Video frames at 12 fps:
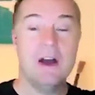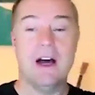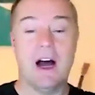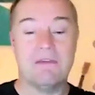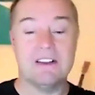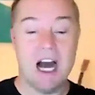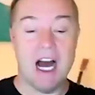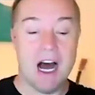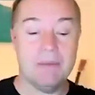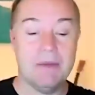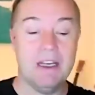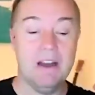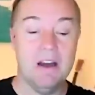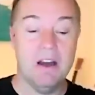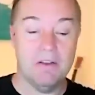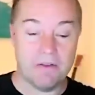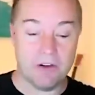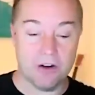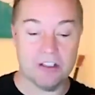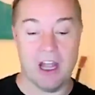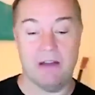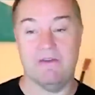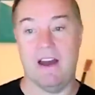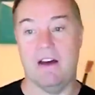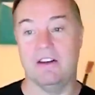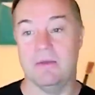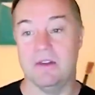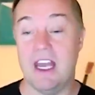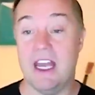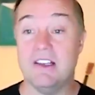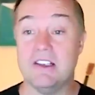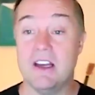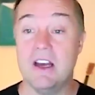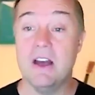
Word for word: of common first-time founder mistakes